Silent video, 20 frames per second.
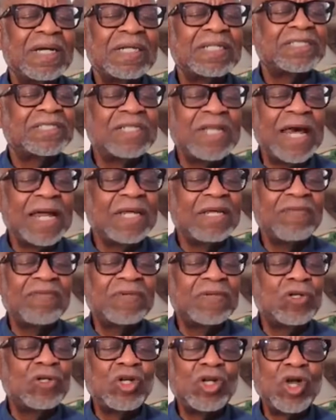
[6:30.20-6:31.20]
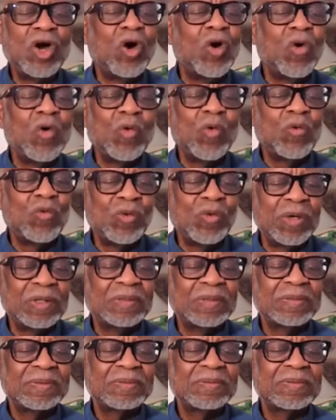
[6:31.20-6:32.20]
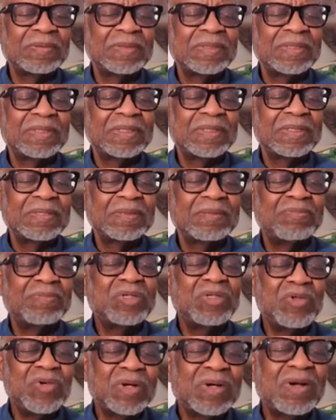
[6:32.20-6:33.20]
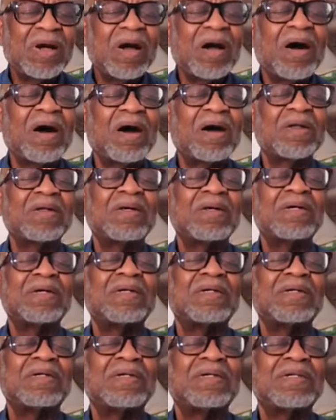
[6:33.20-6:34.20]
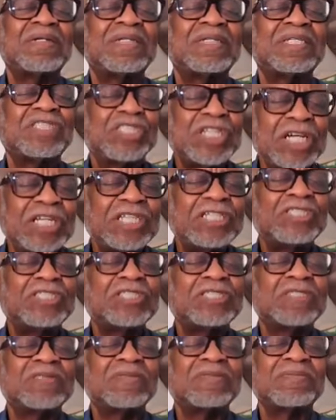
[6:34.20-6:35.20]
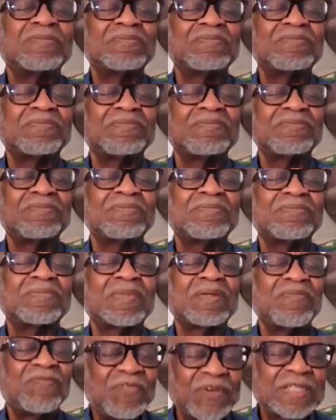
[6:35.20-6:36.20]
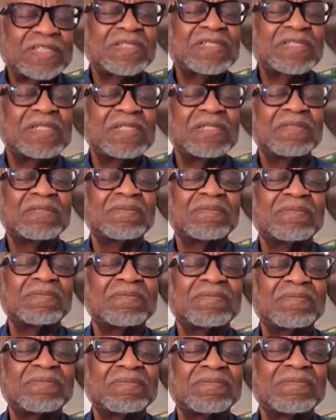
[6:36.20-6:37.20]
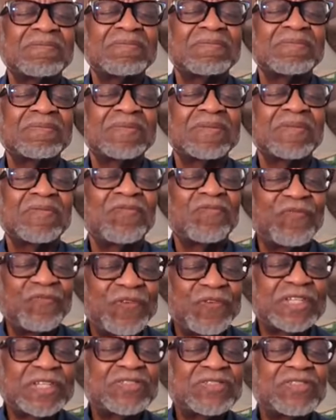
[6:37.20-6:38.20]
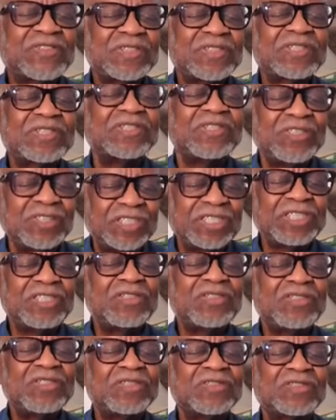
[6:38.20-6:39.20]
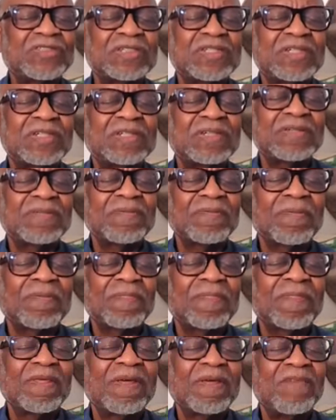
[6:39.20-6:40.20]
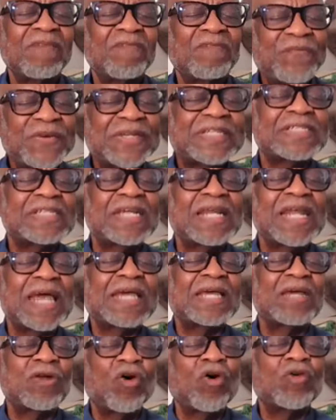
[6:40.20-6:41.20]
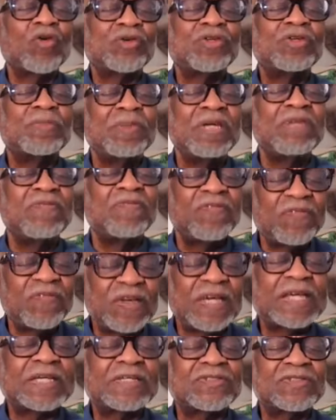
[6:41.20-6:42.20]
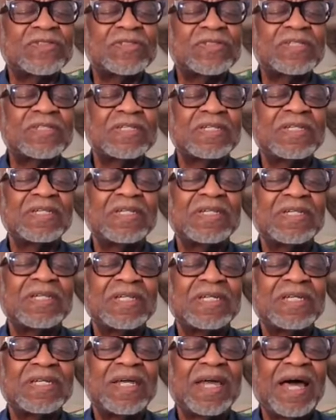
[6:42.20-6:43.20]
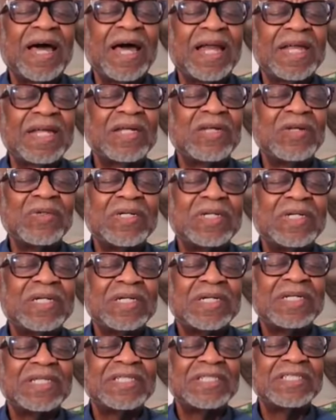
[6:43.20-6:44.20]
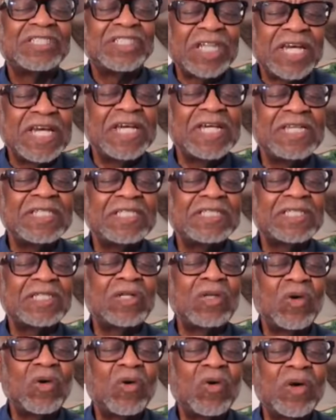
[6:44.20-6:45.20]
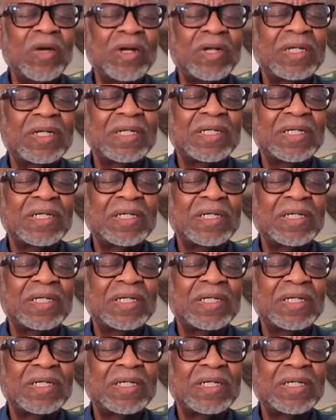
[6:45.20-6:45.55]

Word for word: is not even known. But you're God. Change it. Fix it. Fix it, Jesus. Fix it like it ought to be fixed. Hallelujah. Change it, Lord.